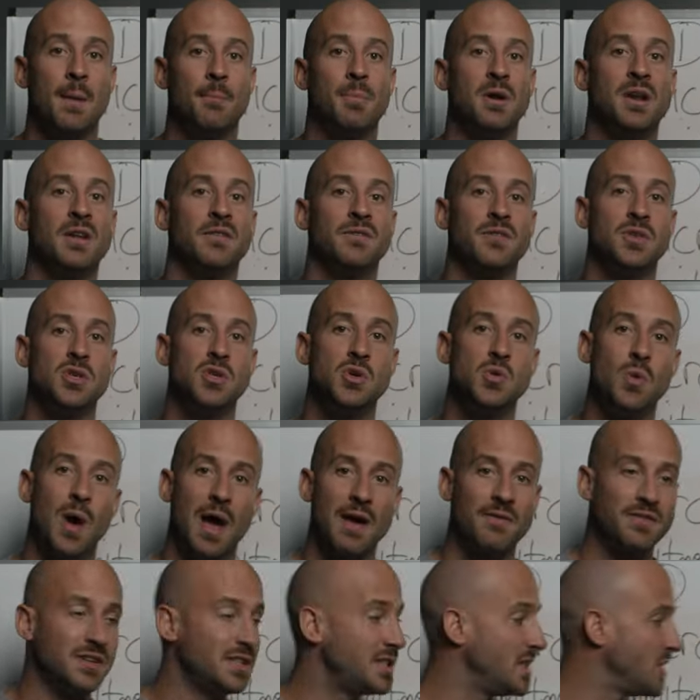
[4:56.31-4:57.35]
But if you
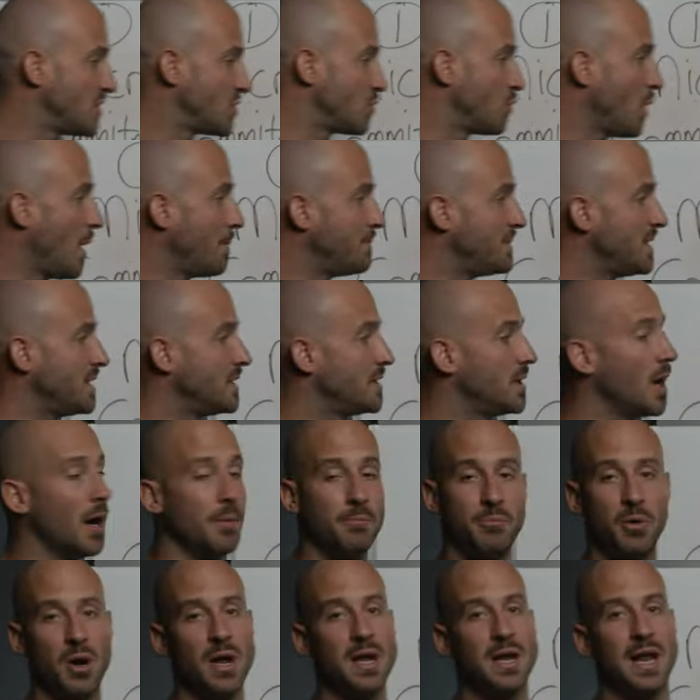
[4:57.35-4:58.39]
have a disrupted
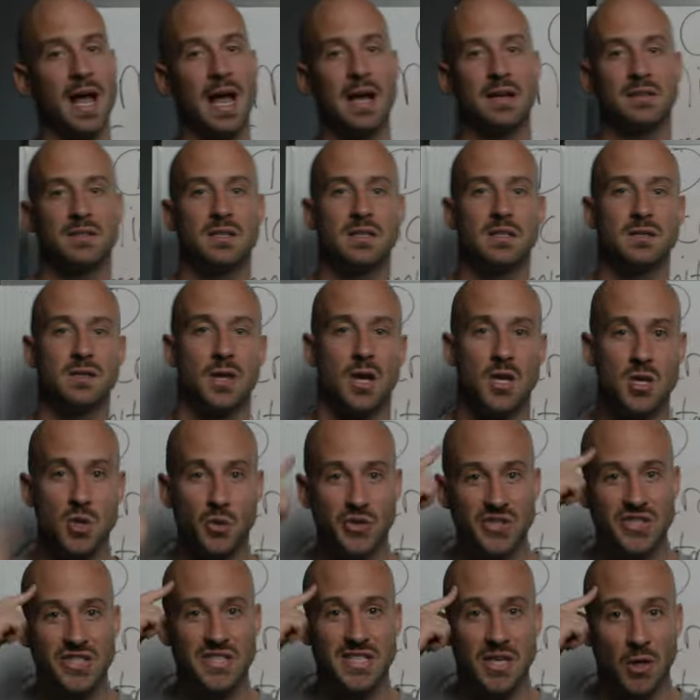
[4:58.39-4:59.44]
gut brain axis, you'll
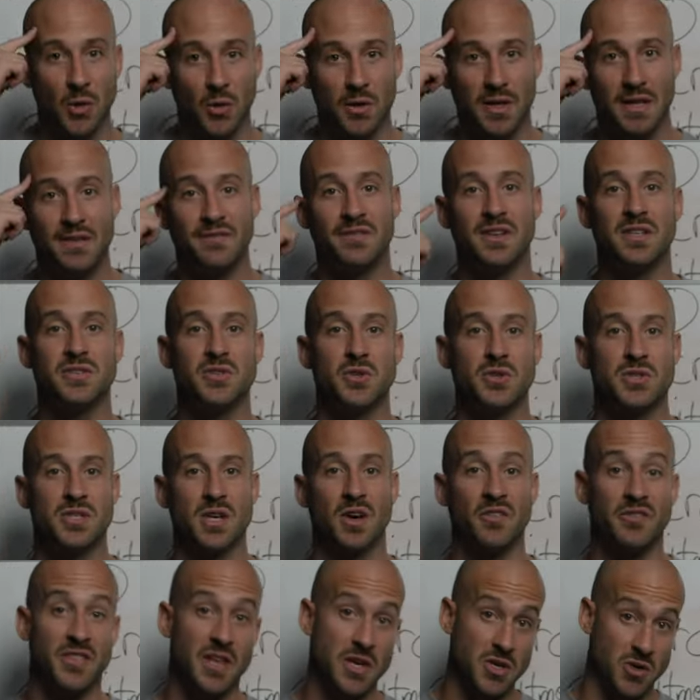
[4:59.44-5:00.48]
still convince
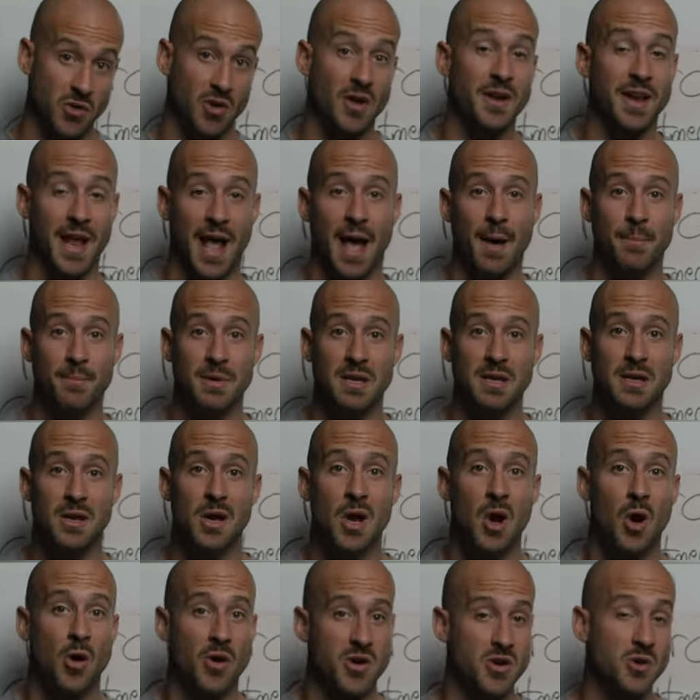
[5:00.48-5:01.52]
yourself that you're unhappy,
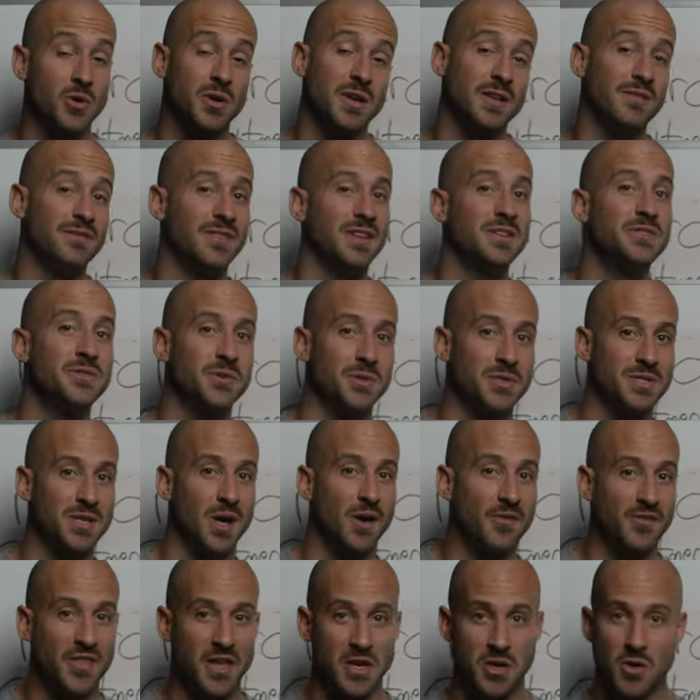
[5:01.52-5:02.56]
or you'll convince
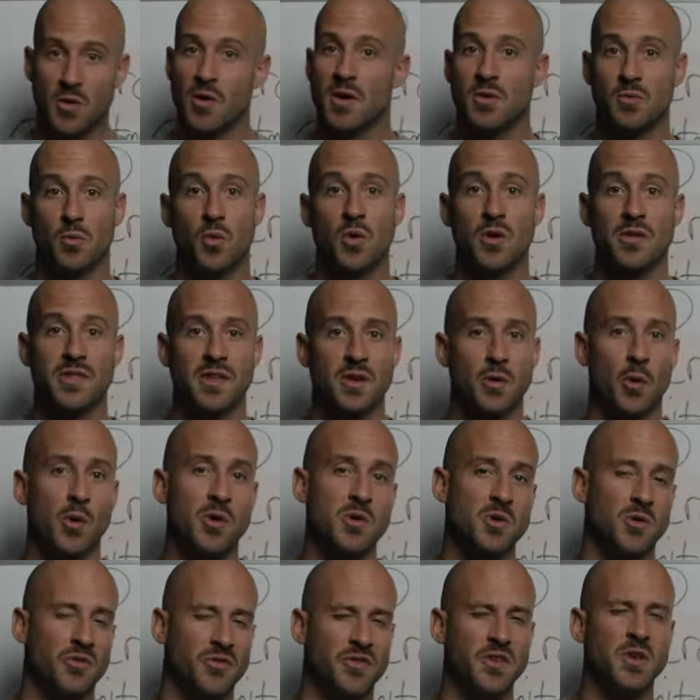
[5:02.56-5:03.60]
yourself that you're unworthy, or
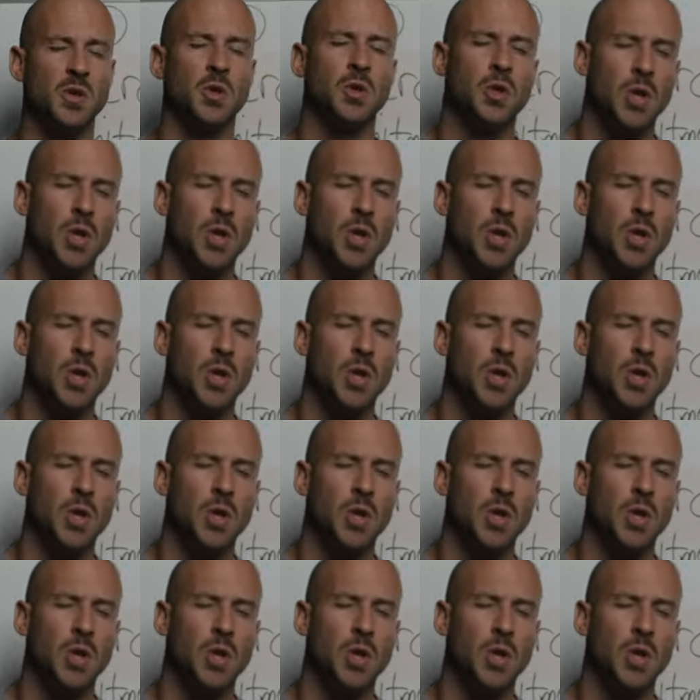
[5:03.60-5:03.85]
you'll feel